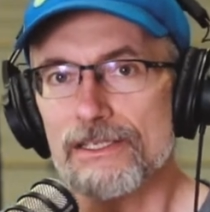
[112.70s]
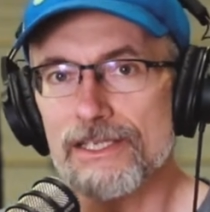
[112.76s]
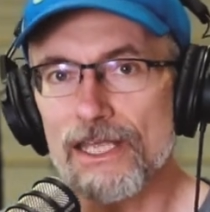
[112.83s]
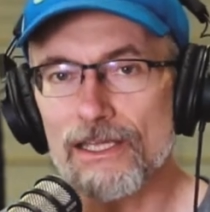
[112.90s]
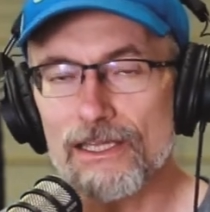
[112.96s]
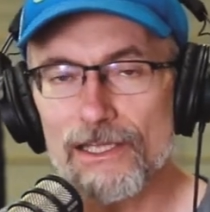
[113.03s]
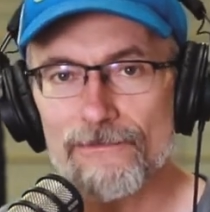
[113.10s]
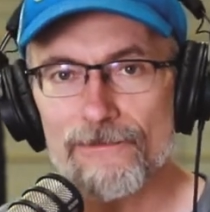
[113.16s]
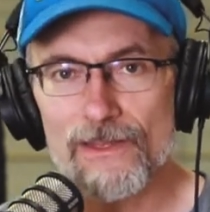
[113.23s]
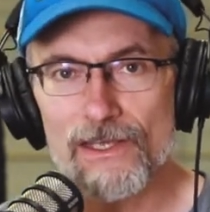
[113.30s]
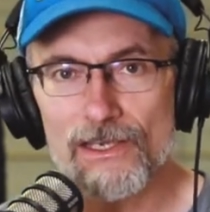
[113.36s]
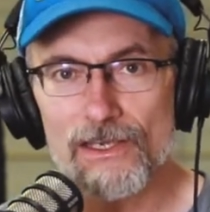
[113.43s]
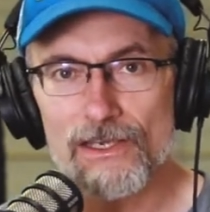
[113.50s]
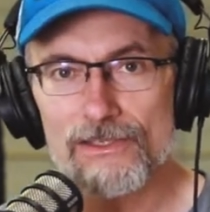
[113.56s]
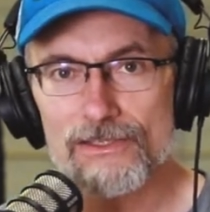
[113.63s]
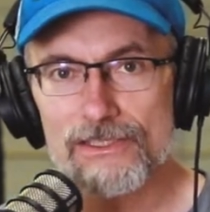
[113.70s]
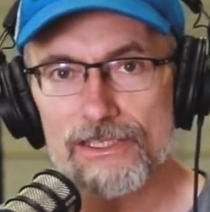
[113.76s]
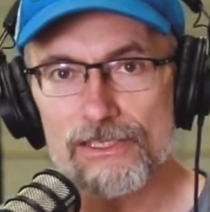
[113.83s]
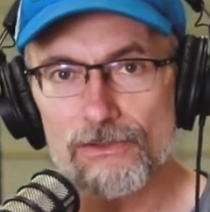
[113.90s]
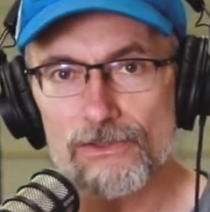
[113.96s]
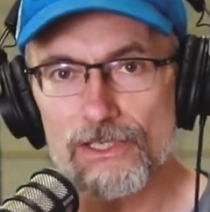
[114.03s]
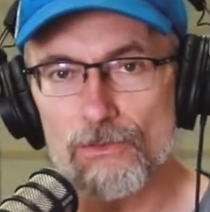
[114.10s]
deadlift thing is
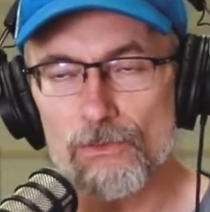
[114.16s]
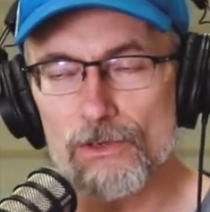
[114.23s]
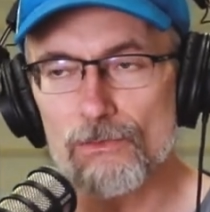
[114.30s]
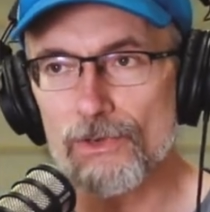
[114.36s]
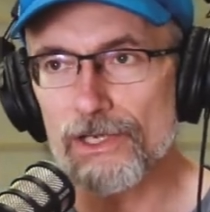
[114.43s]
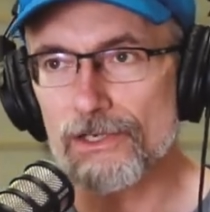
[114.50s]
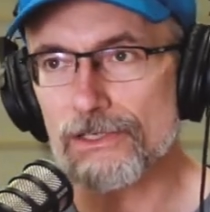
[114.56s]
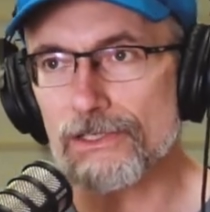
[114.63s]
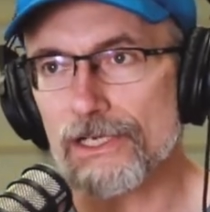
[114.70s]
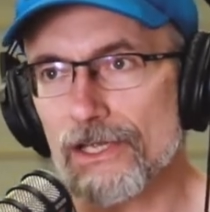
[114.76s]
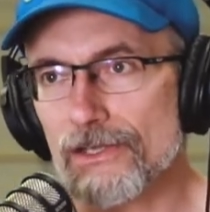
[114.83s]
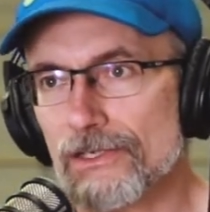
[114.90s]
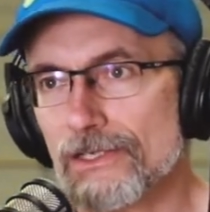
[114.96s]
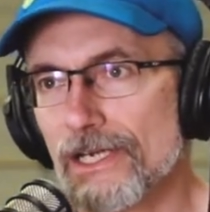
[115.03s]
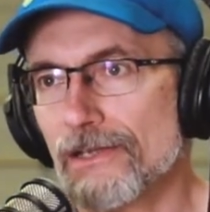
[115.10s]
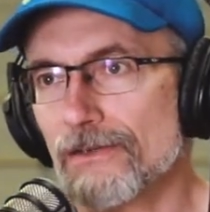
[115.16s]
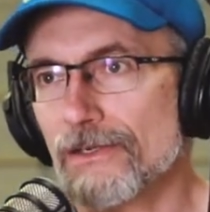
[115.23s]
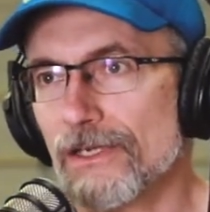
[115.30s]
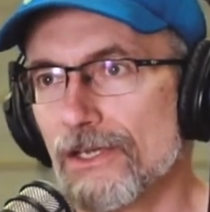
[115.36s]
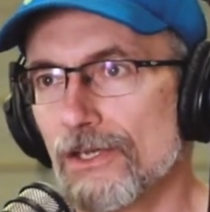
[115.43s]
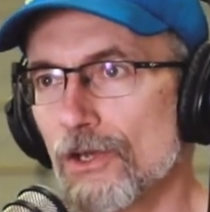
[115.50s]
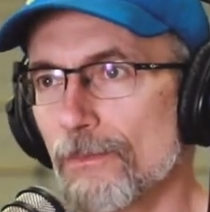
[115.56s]
tilting one way or another.
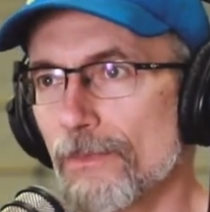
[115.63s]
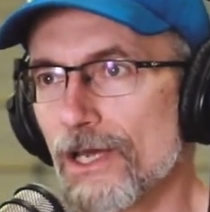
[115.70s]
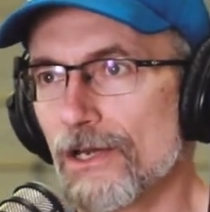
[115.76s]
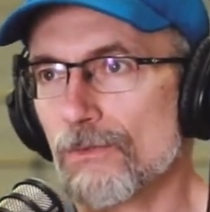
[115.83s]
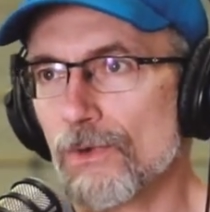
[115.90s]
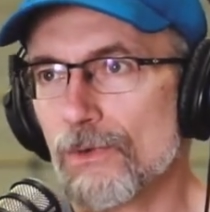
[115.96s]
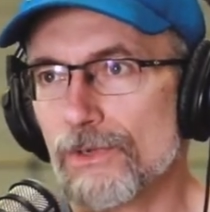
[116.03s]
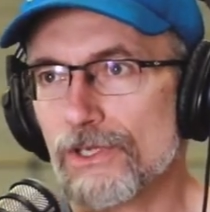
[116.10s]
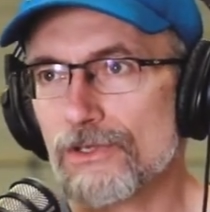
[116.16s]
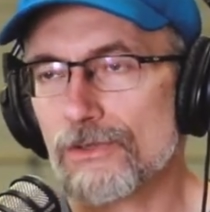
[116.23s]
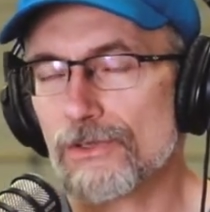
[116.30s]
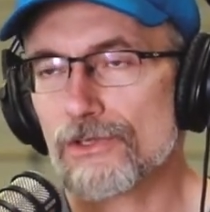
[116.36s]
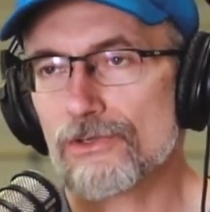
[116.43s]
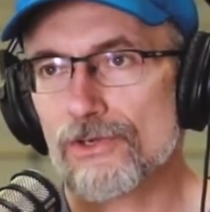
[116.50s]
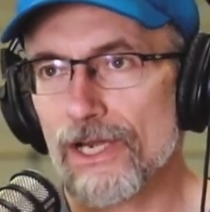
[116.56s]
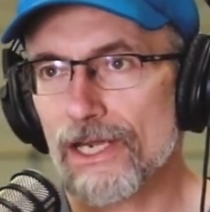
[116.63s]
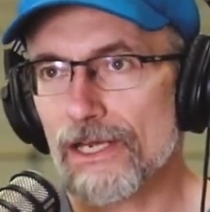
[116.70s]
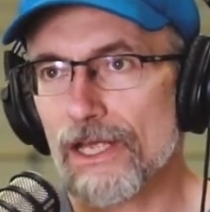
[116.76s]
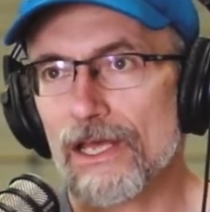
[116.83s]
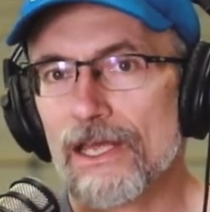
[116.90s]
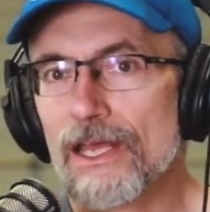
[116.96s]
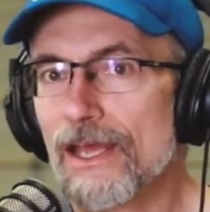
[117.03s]
And no matter what we do to try
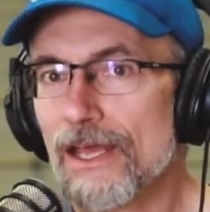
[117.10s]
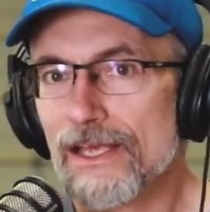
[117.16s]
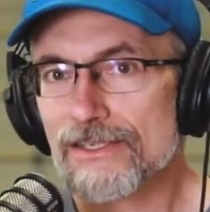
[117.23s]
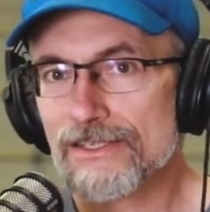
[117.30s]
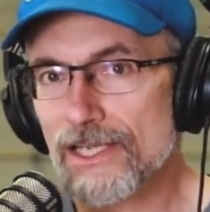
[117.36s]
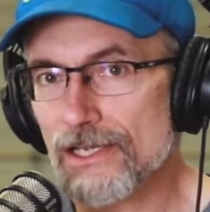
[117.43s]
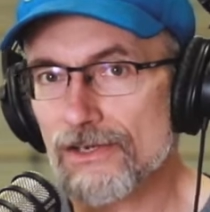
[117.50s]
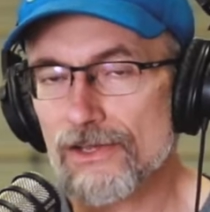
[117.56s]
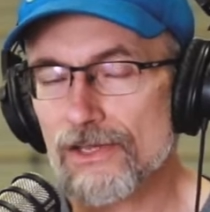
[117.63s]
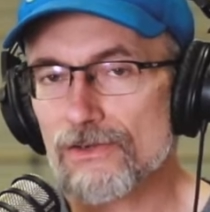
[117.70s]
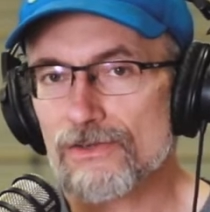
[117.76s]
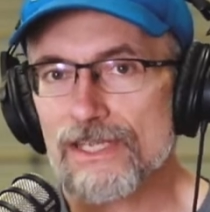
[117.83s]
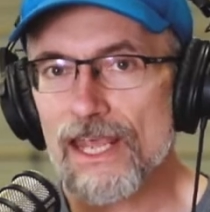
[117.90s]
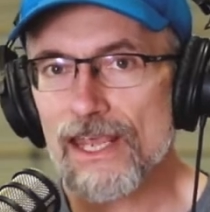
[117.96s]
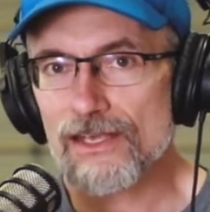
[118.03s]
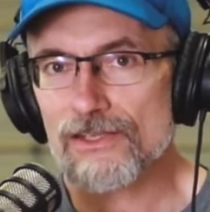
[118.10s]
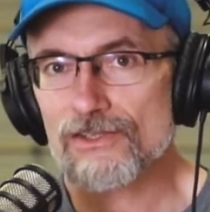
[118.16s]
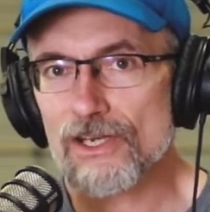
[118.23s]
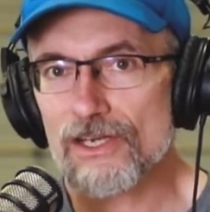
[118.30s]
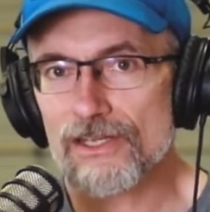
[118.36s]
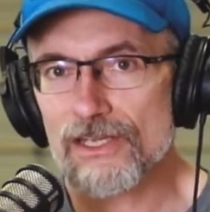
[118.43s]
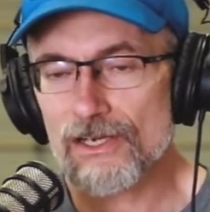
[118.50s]
to center those hands
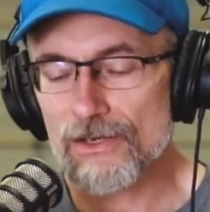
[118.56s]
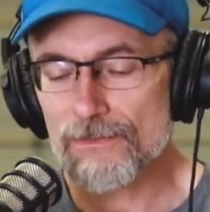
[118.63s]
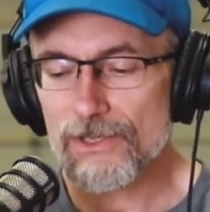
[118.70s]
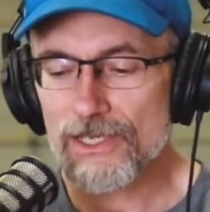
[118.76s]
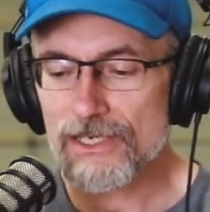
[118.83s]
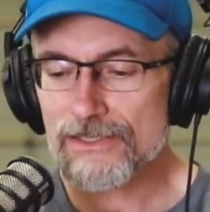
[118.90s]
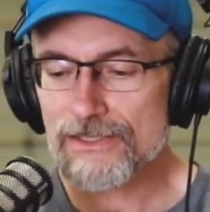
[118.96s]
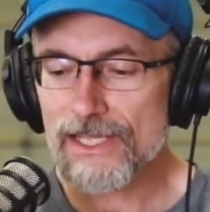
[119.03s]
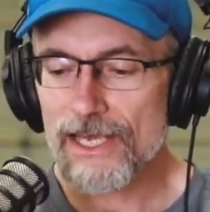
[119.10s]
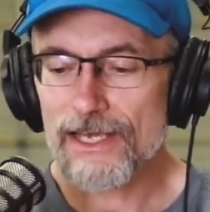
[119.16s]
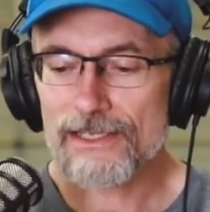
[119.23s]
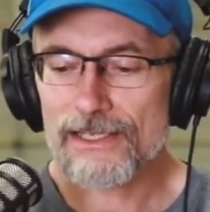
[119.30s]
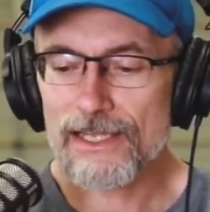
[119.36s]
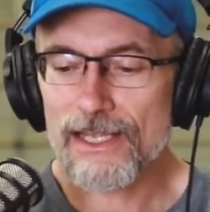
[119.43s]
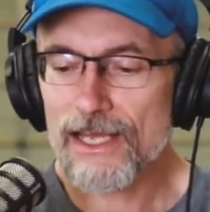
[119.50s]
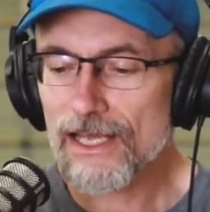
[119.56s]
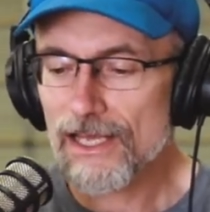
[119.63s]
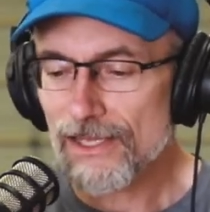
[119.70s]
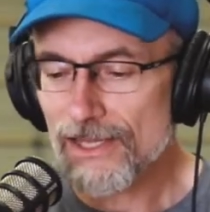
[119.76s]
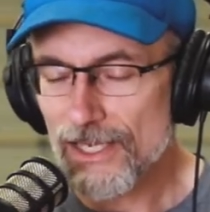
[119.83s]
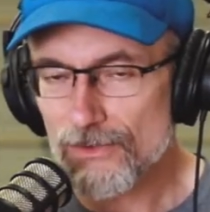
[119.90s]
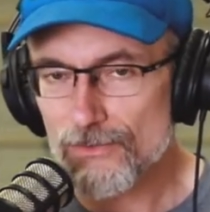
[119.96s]
on there, because that
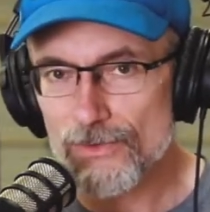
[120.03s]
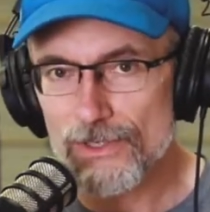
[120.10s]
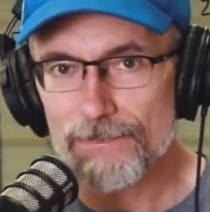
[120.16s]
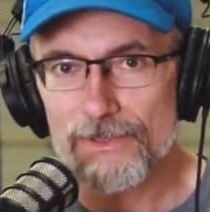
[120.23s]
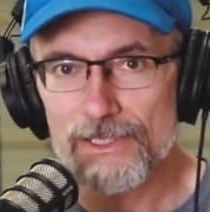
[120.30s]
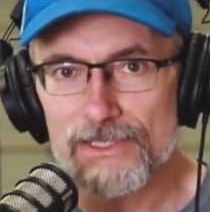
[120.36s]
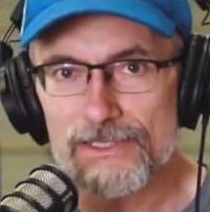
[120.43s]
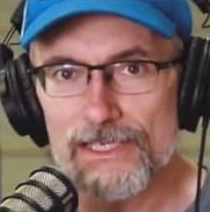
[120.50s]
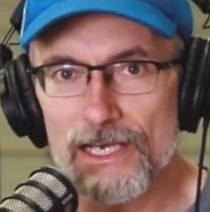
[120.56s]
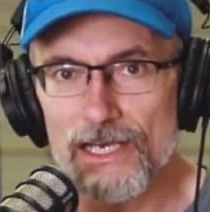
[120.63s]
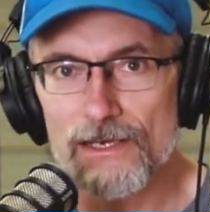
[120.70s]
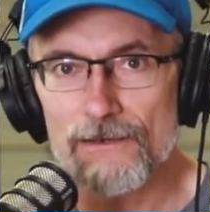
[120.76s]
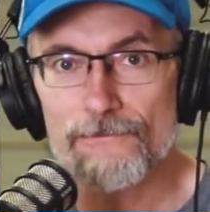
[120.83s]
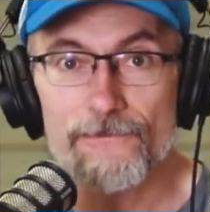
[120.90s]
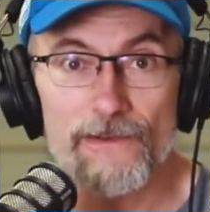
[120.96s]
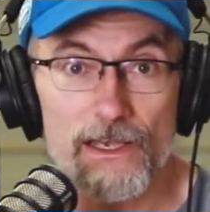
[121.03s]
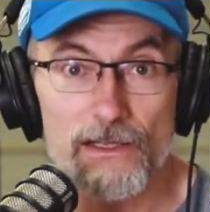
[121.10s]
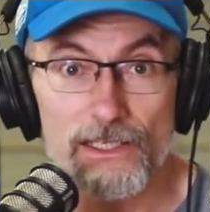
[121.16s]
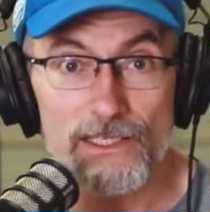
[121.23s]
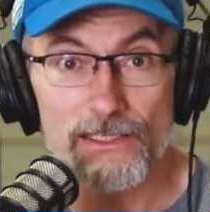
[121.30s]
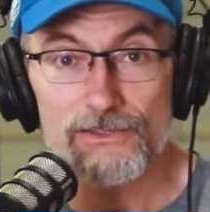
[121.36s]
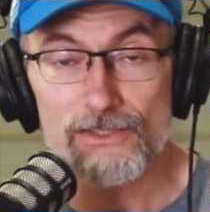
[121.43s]
that grip is uh,
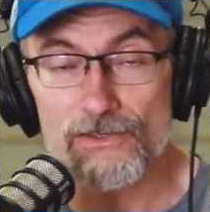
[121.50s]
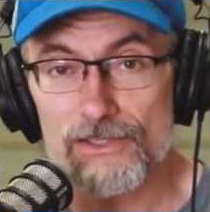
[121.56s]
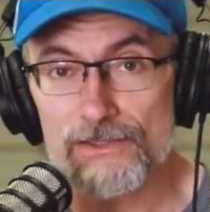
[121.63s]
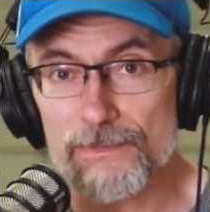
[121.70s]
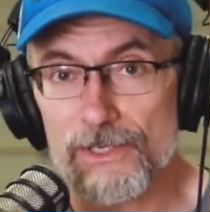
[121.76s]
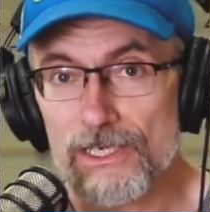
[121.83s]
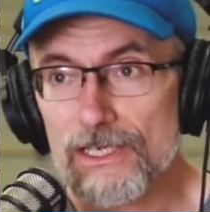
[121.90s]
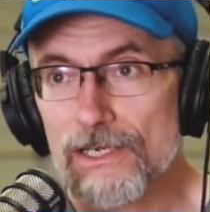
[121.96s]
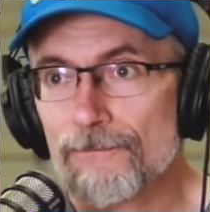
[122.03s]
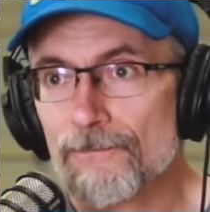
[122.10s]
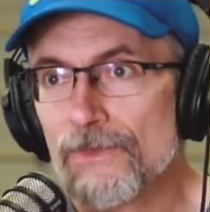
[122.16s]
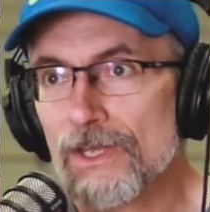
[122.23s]
failing, so to speak.